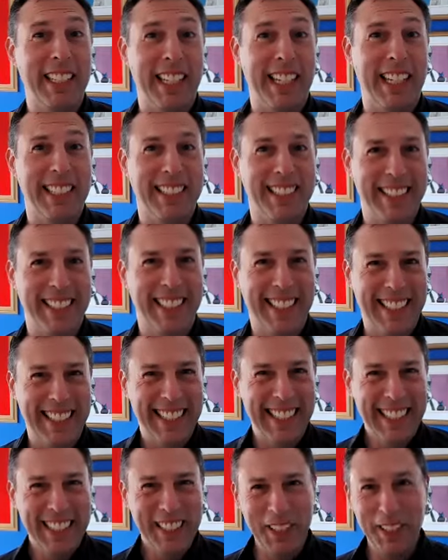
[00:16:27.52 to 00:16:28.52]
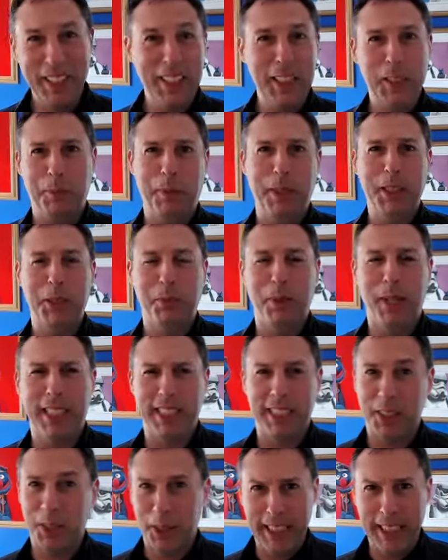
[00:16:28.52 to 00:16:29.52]
Yes. Look at this best
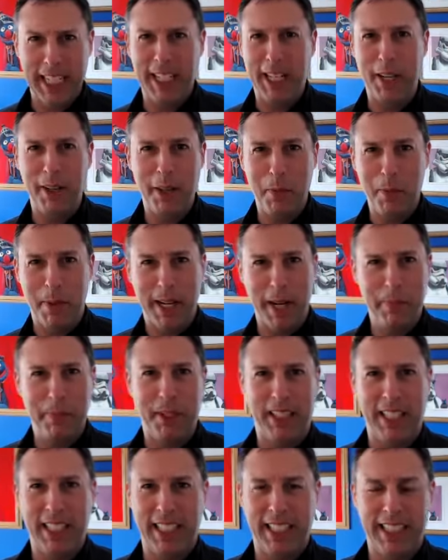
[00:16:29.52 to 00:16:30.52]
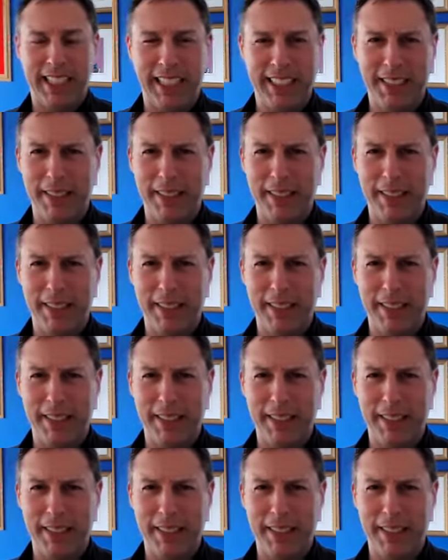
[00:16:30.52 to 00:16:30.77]
practice. Look at how he manipulated this.